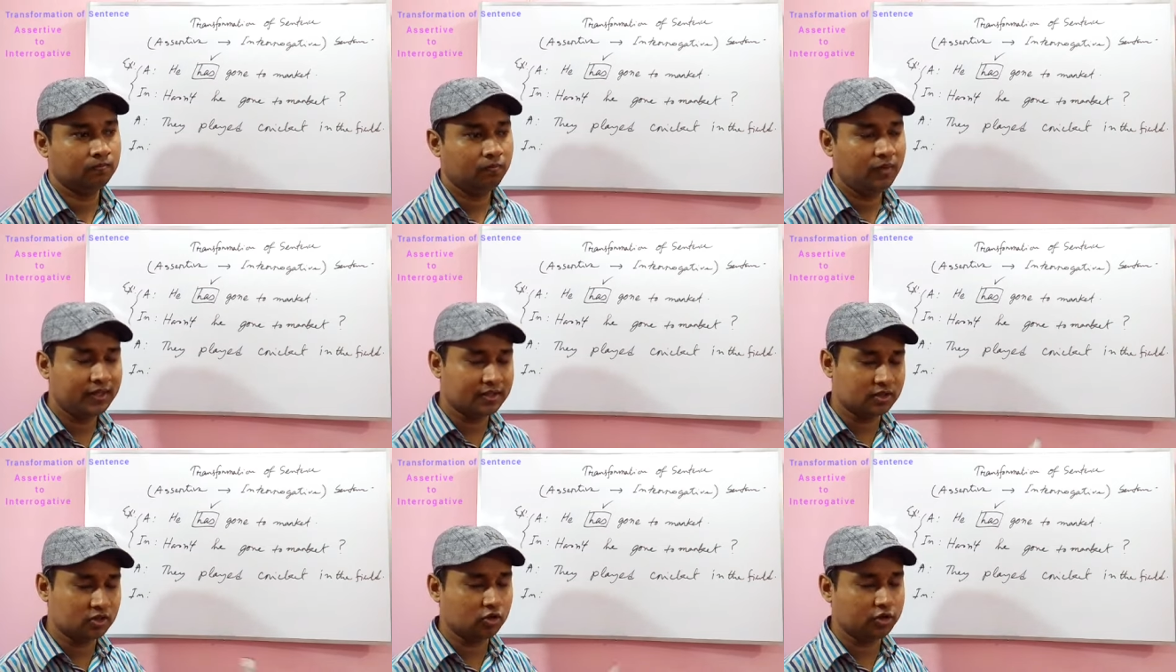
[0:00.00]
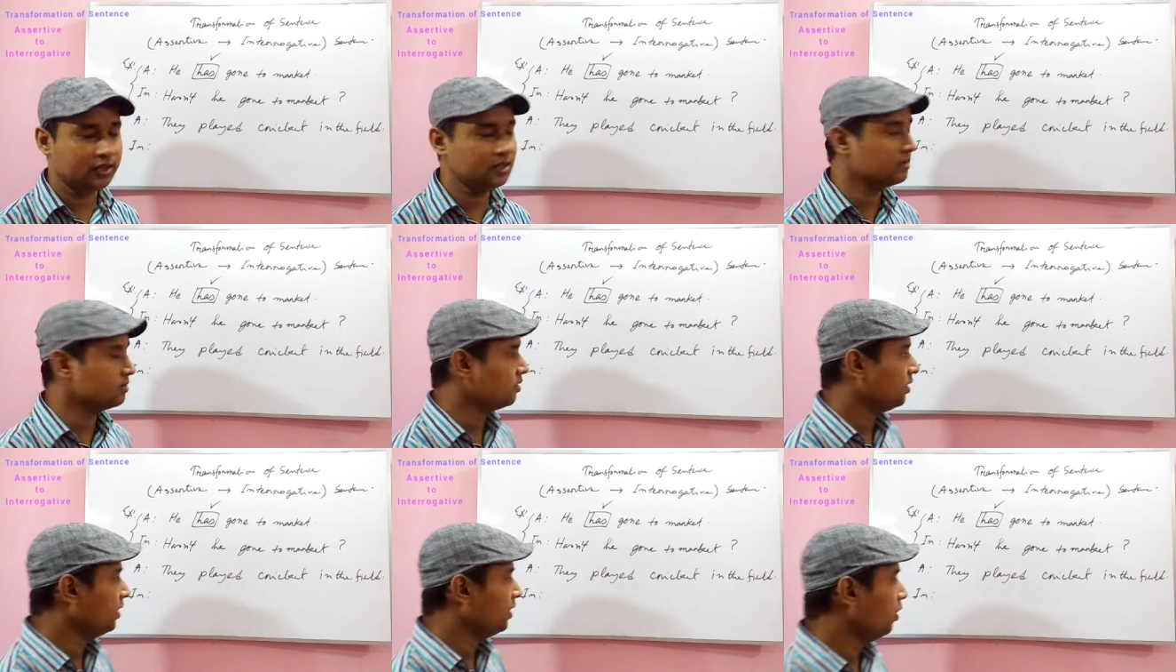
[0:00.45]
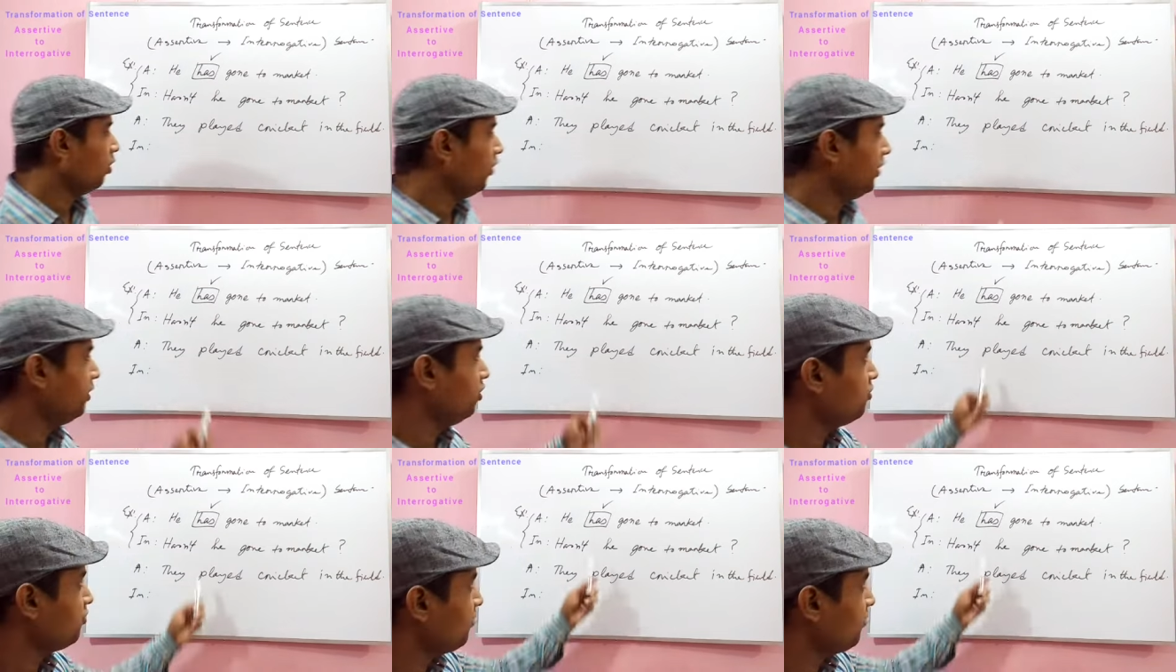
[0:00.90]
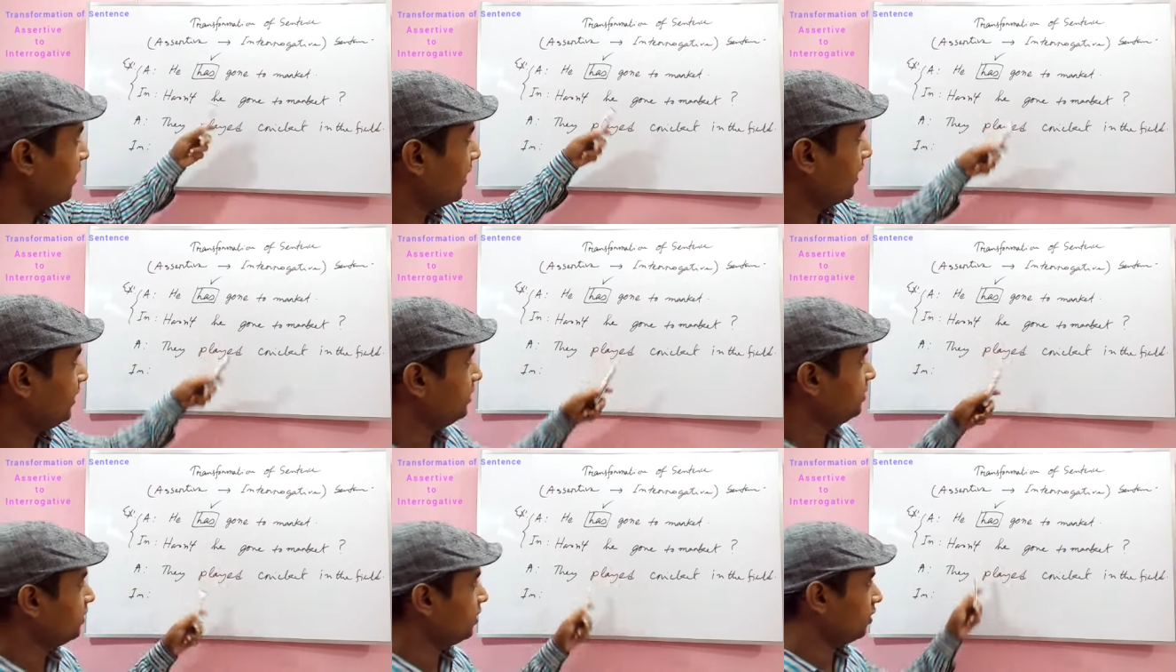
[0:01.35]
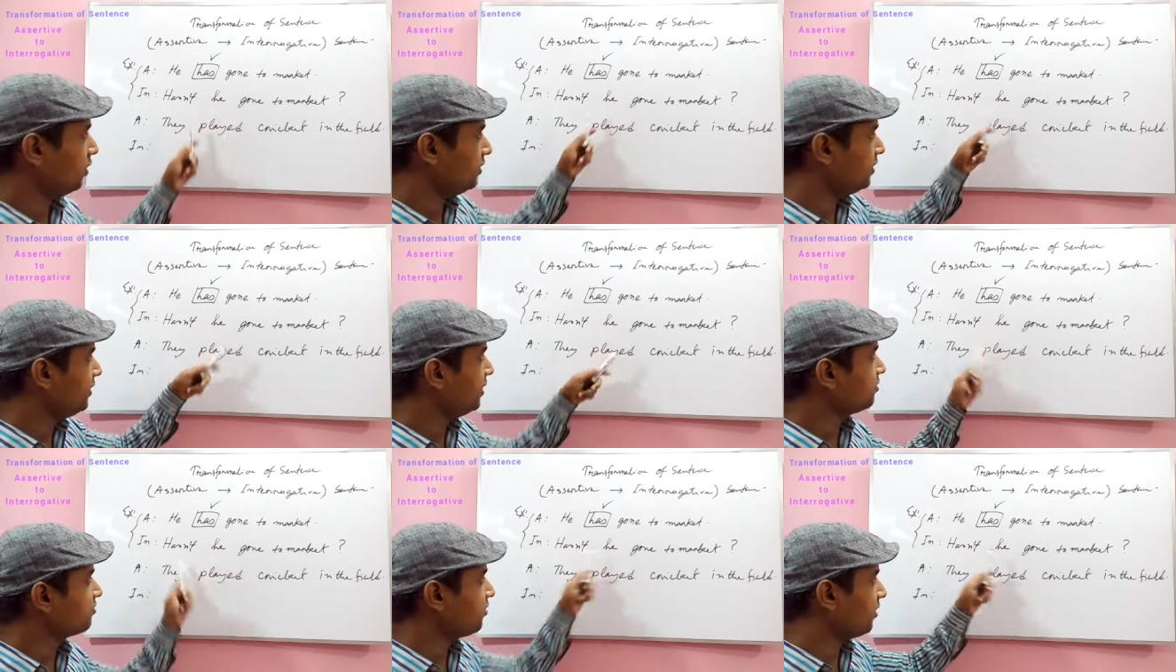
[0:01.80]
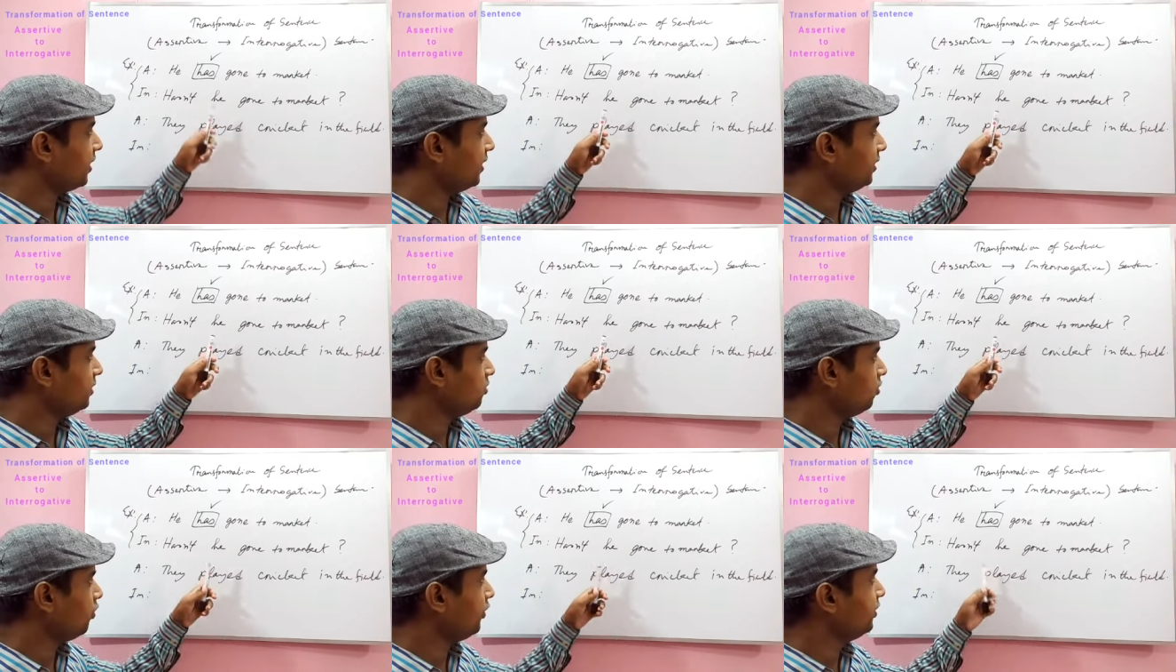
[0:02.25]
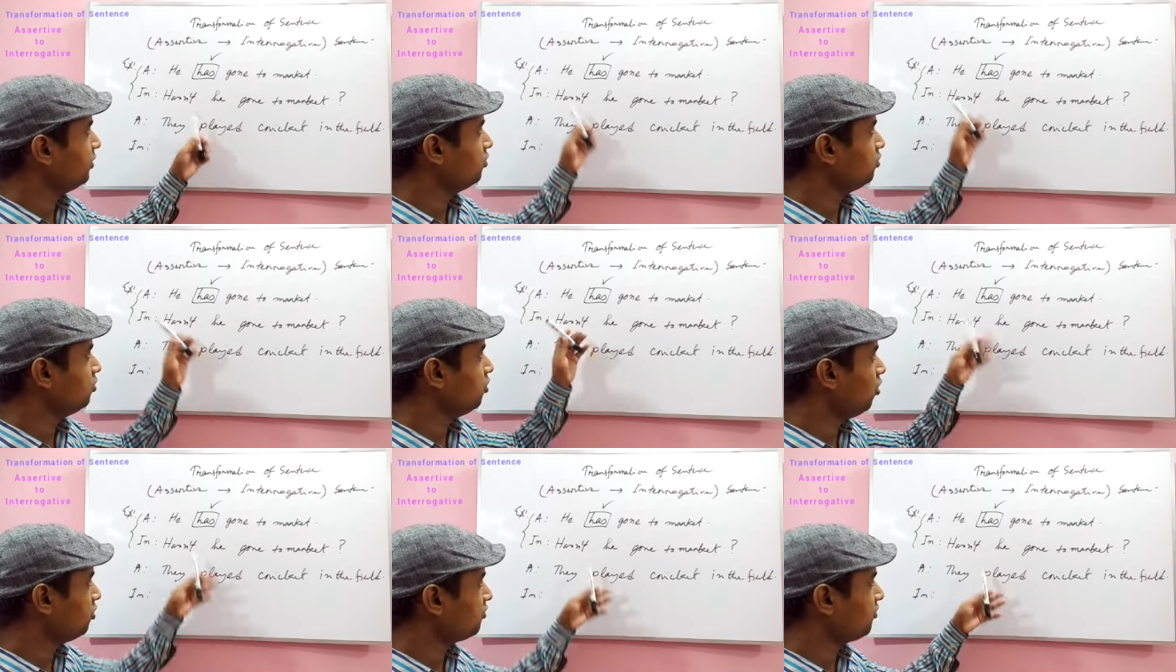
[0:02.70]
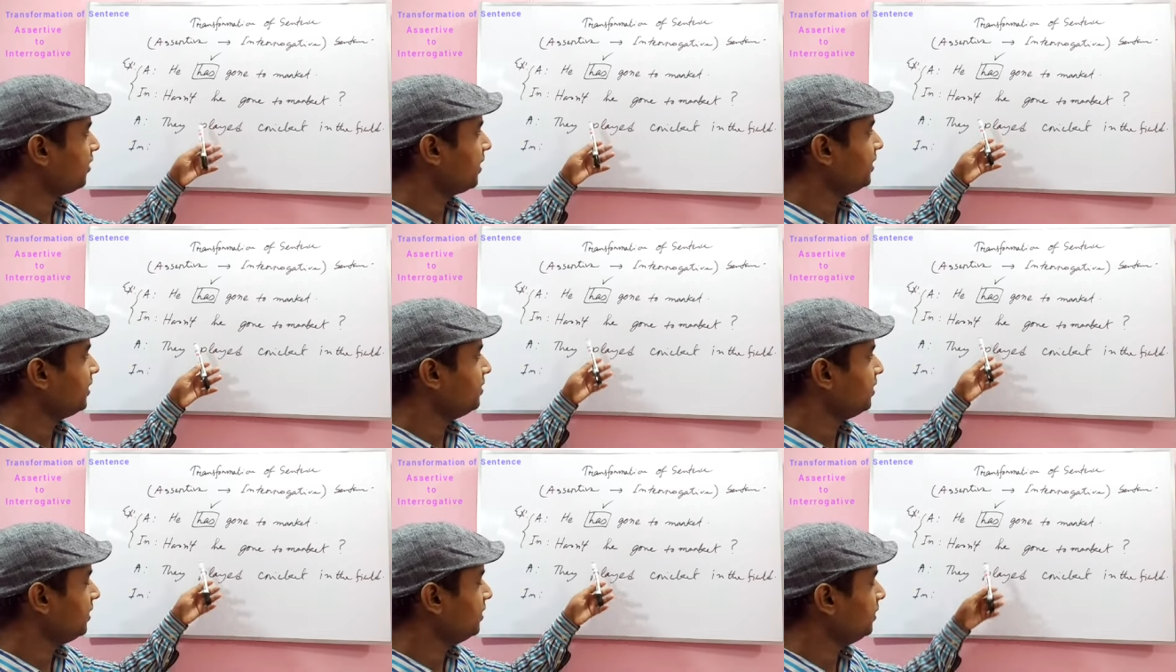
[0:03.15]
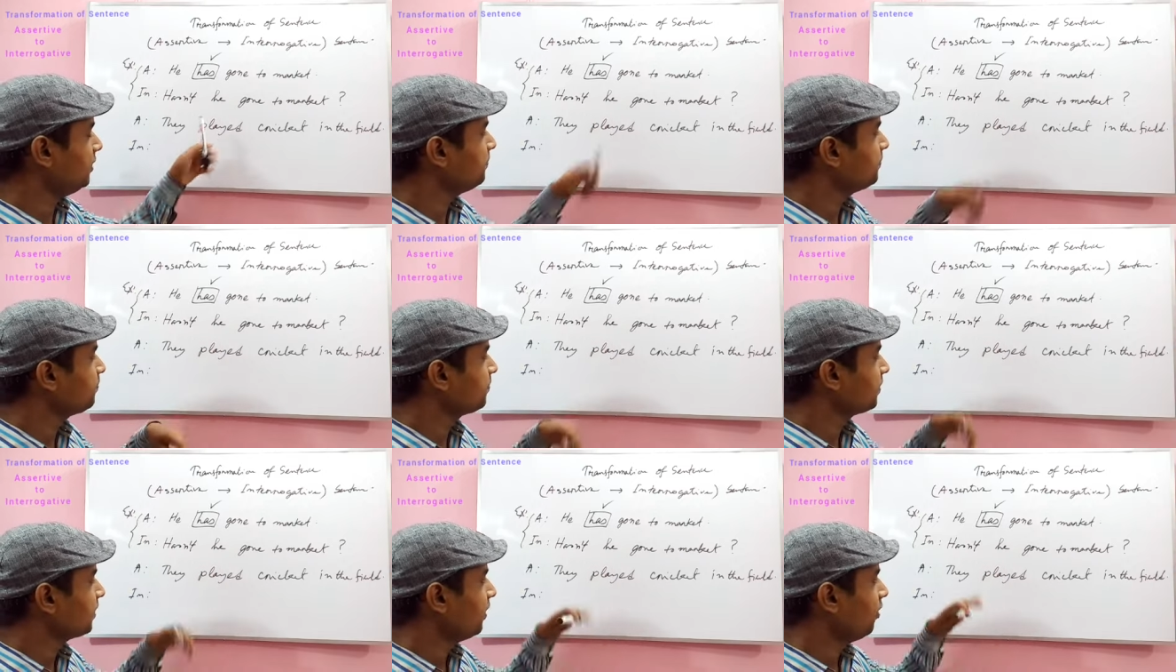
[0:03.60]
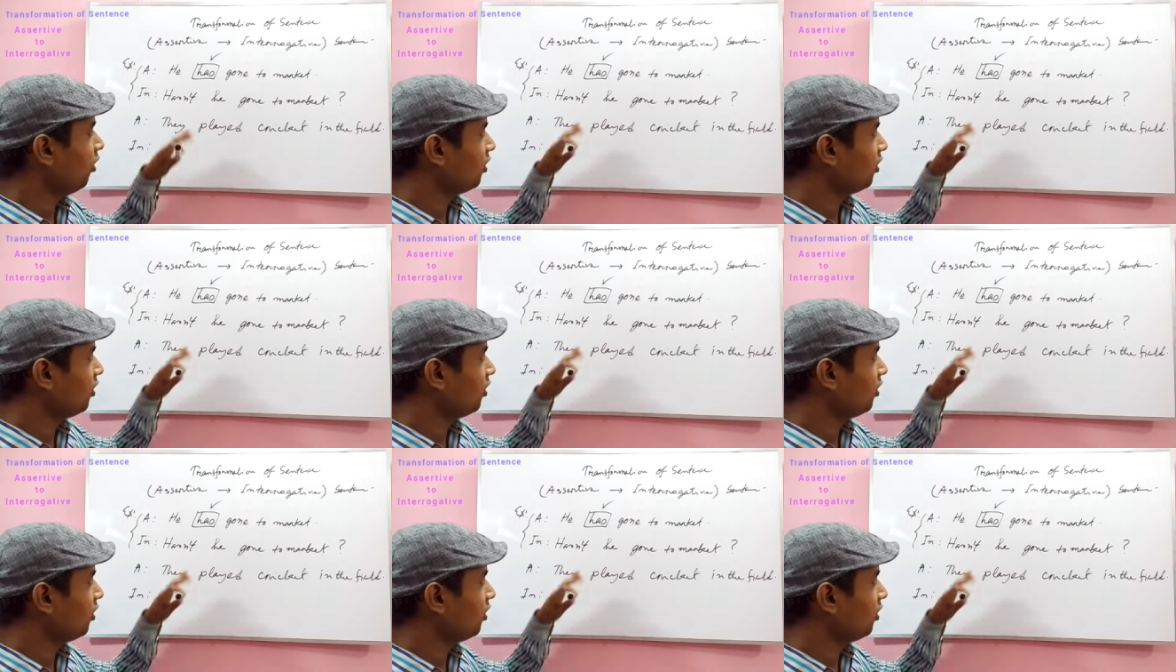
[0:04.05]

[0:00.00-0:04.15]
Please notice, when you when you don't find any